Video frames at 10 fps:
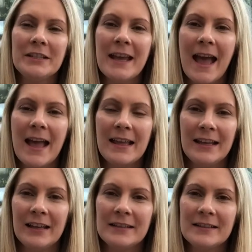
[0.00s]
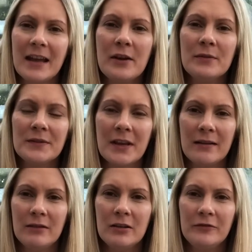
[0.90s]
Yeah,
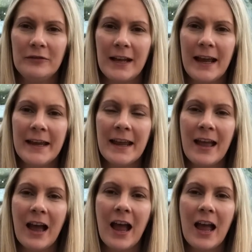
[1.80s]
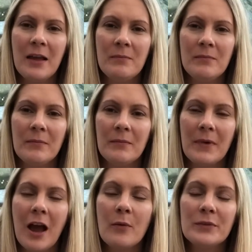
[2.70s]
so lovely. I
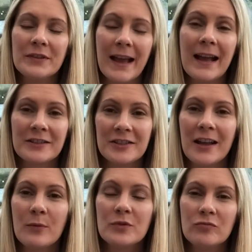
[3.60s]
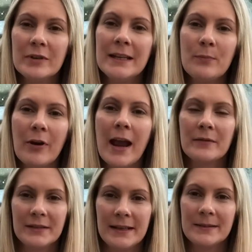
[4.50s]
was really
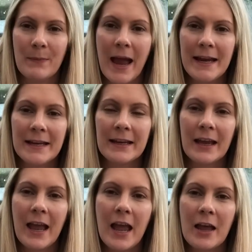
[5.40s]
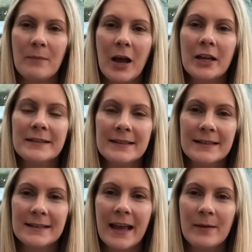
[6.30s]
proud of this make. I
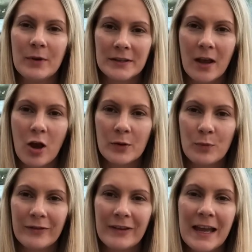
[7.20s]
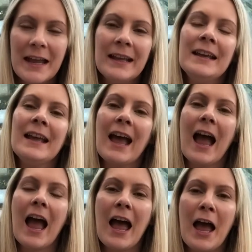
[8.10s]
did take my time with it,
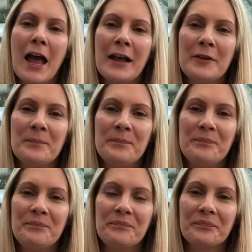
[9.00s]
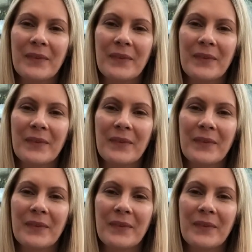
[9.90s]
and